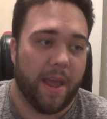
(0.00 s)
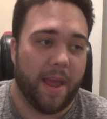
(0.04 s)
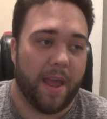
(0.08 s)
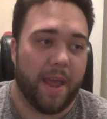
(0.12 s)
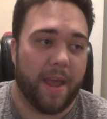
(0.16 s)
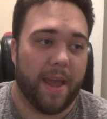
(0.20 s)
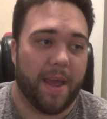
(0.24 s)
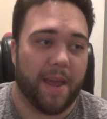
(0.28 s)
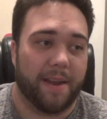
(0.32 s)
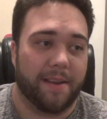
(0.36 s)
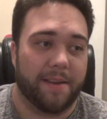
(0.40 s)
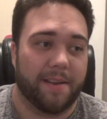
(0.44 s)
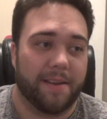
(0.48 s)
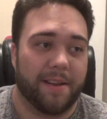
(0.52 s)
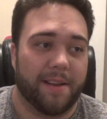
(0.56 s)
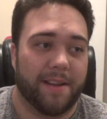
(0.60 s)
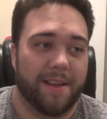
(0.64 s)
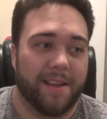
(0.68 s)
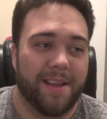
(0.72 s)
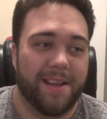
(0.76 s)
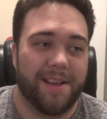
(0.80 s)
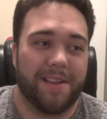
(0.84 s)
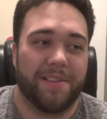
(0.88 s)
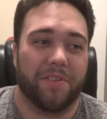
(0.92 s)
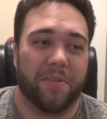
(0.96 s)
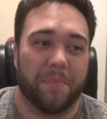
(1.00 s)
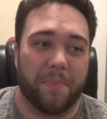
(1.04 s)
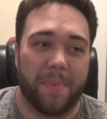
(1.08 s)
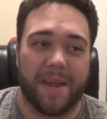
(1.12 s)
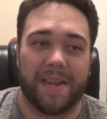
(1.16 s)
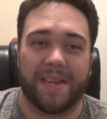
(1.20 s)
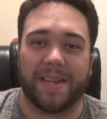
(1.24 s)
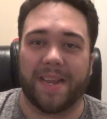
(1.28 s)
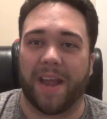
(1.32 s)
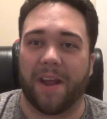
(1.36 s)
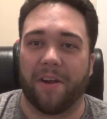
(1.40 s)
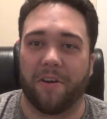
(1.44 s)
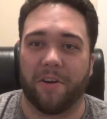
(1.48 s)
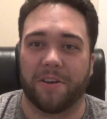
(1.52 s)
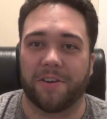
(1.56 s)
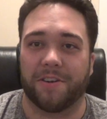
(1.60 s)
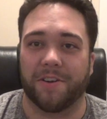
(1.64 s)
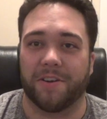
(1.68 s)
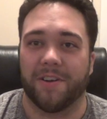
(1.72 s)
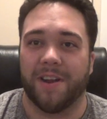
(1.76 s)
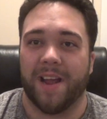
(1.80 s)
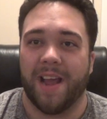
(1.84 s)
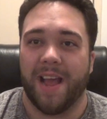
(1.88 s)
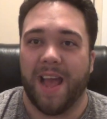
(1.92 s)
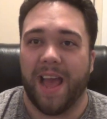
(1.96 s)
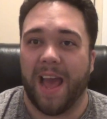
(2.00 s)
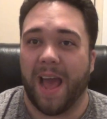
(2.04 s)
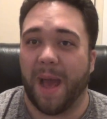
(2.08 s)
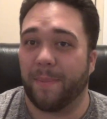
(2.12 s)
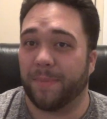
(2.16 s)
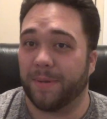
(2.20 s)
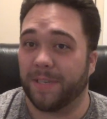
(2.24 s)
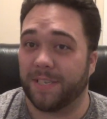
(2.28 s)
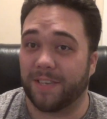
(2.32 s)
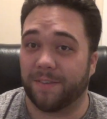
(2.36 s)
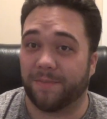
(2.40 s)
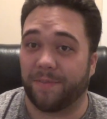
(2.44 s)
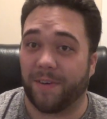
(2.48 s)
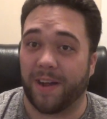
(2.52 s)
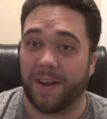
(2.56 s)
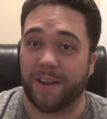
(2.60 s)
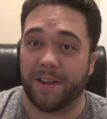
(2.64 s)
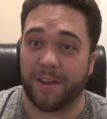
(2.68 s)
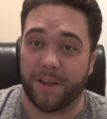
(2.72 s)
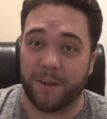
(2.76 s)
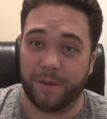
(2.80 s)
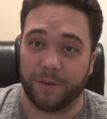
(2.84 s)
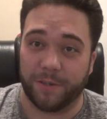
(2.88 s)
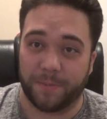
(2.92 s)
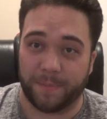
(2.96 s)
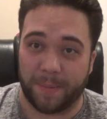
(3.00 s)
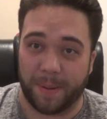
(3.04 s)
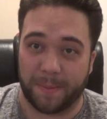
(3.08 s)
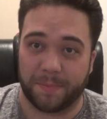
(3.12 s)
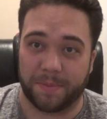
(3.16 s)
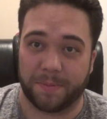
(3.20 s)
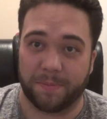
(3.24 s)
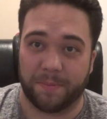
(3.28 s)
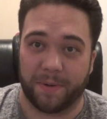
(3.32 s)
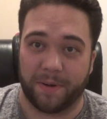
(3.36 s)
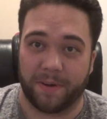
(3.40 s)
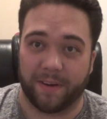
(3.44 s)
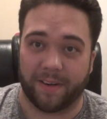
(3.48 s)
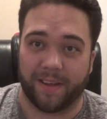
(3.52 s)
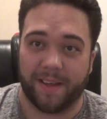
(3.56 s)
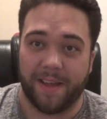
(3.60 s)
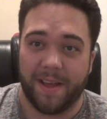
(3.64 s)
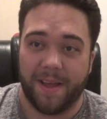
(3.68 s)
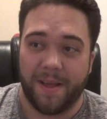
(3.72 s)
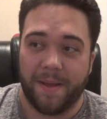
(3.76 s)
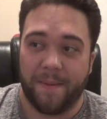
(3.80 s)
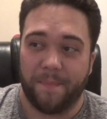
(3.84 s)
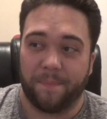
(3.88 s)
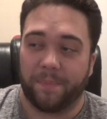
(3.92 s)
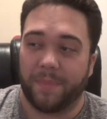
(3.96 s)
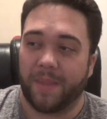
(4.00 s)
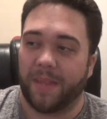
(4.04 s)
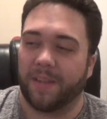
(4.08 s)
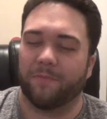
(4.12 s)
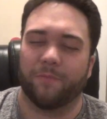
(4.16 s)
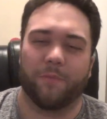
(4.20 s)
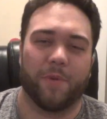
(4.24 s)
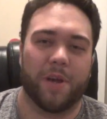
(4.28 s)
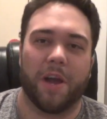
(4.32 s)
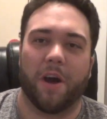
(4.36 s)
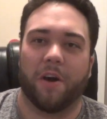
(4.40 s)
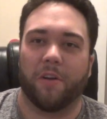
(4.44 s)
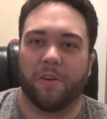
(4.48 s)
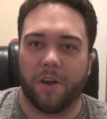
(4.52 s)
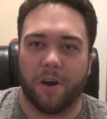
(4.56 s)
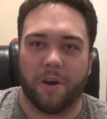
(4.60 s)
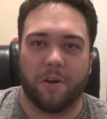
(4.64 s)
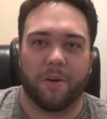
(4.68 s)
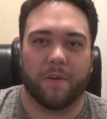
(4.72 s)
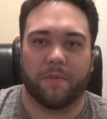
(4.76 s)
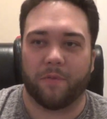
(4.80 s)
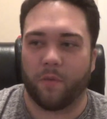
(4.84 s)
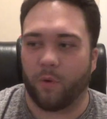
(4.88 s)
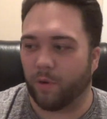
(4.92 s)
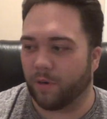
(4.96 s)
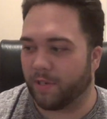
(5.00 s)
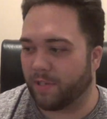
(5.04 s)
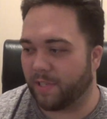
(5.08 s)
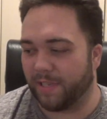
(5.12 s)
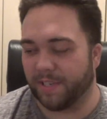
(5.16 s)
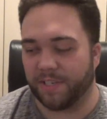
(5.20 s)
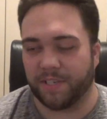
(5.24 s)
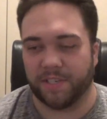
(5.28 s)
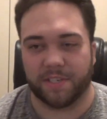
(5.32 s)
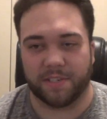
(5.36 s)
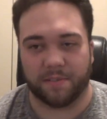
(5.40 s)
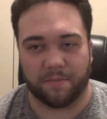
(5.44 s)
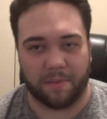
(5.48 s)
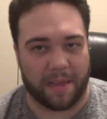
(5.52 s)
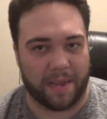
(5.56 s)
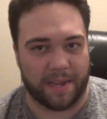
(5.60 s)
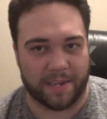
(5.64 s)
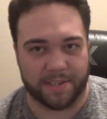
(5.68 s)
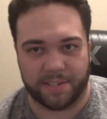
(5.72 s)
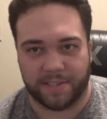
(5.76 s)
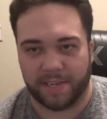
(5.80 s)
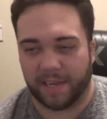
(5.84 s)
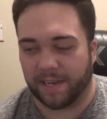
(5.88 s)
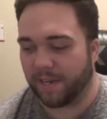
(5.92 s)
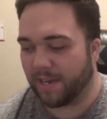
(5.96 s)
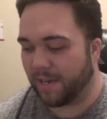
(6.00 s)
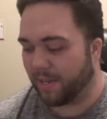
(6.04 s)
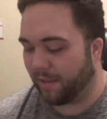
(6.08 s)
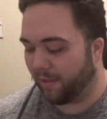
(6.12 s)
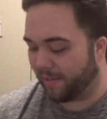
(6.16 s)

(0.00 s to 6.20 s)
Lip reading: And the main character happens to find a Goosebumps book. And we all know, of course, this is, like I said,